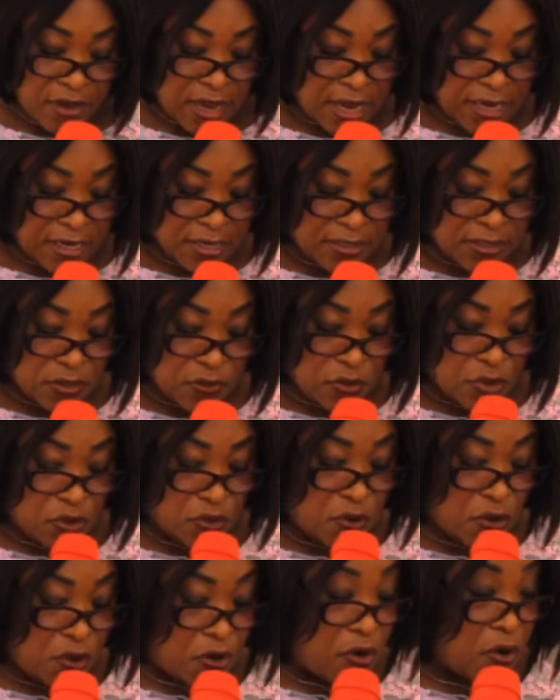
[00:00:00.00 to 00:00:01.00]
Ghana's
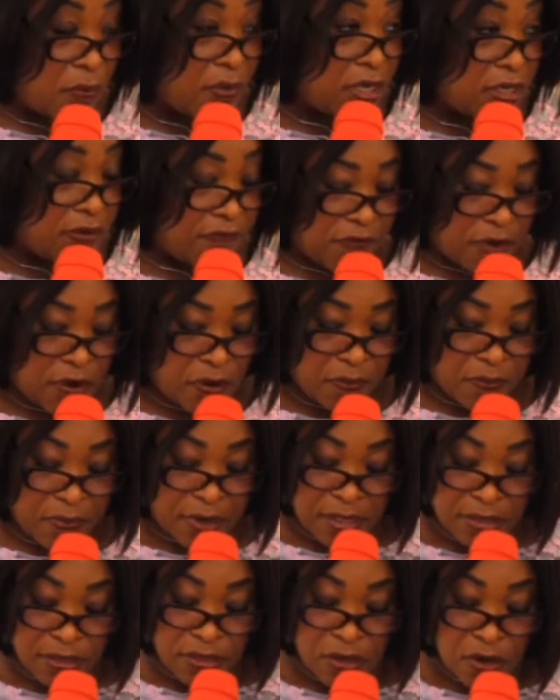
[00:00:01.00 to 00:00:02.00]
socio-economic
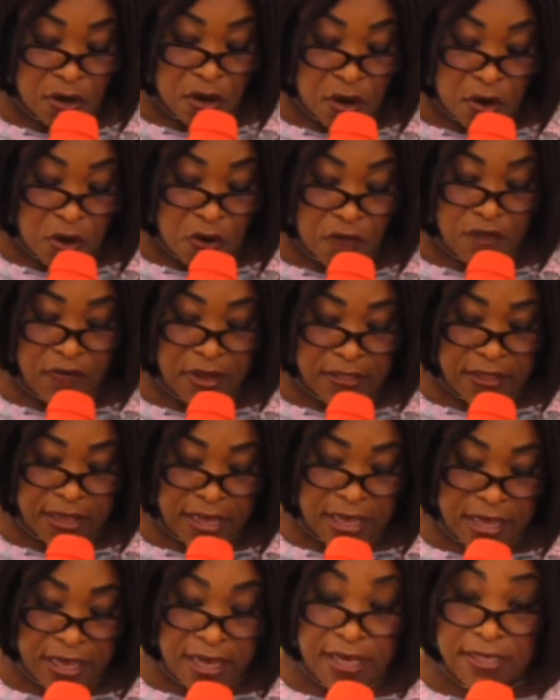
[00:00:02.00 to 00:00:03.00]
development over the
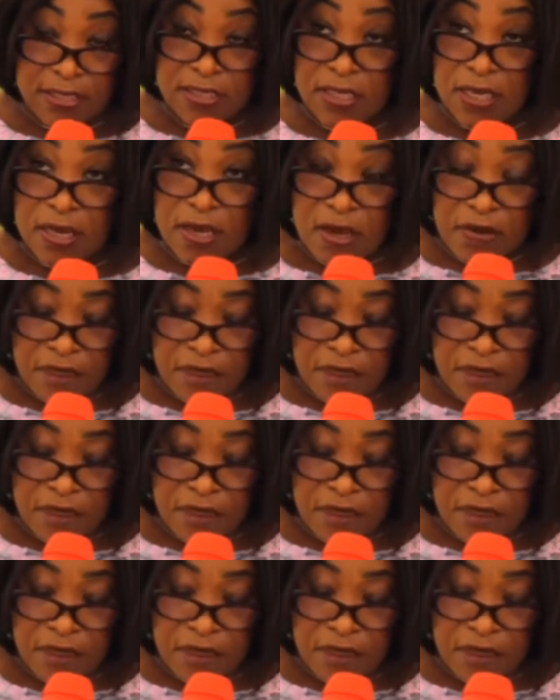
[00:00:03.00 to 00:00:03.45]
years.